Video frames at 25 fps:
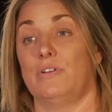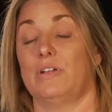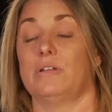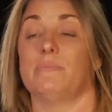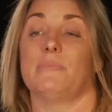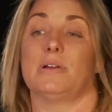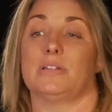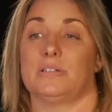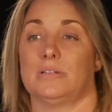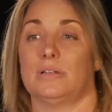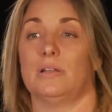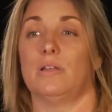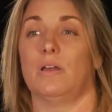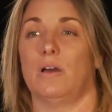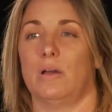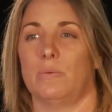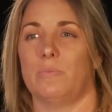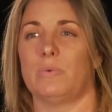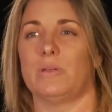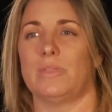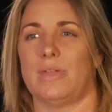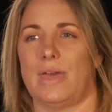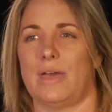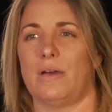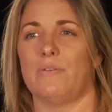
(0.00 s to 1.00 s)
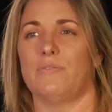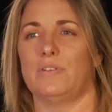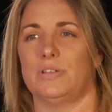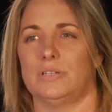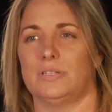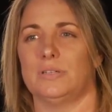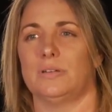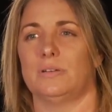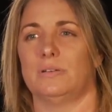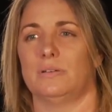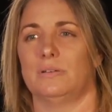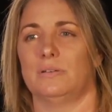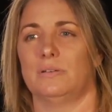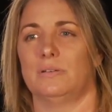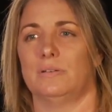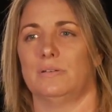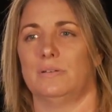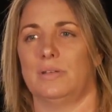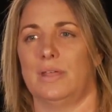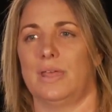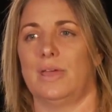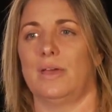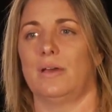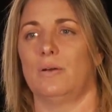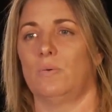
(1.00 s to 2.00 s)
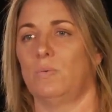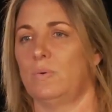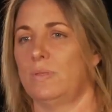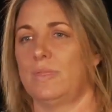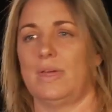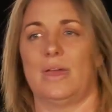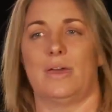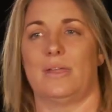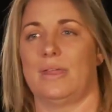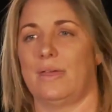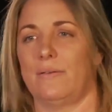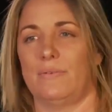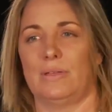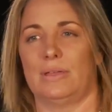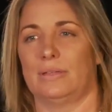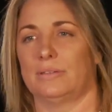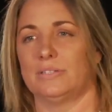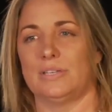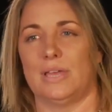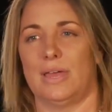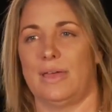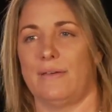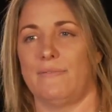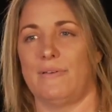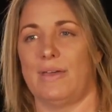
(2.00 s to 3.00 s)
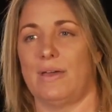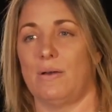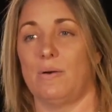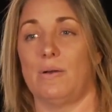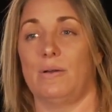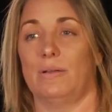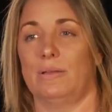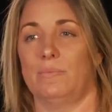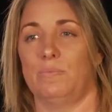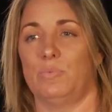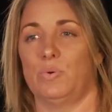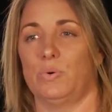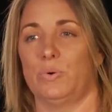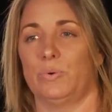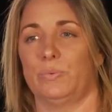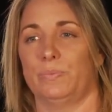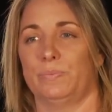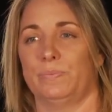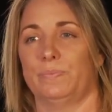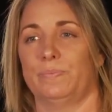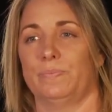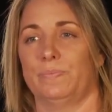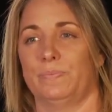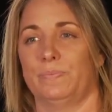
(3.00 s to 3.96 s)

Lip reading: very much in line with our vision now without having to have our input.